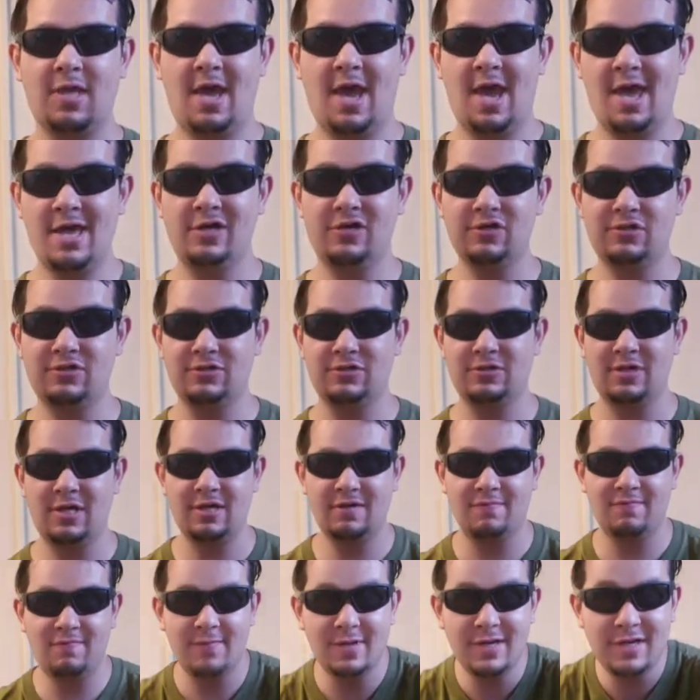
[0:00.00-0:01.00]
energy drink
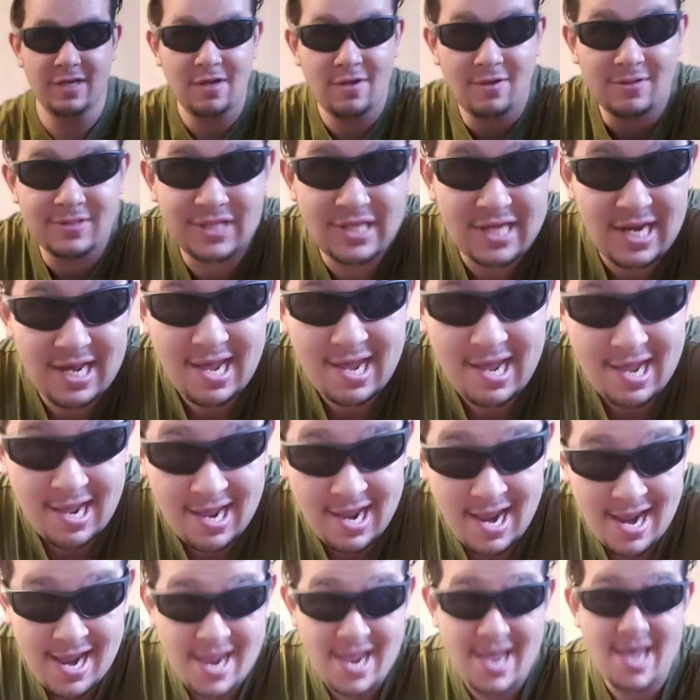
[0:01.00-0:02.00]
video
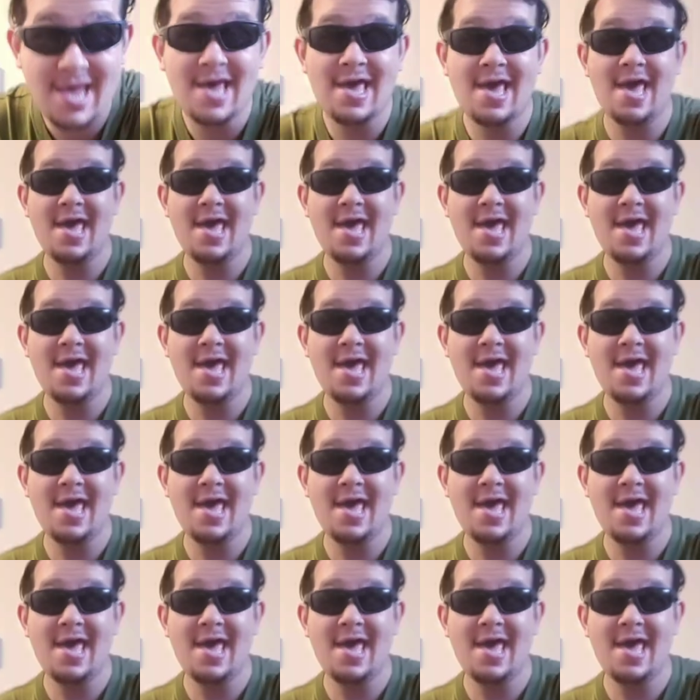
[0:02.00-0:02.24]
today,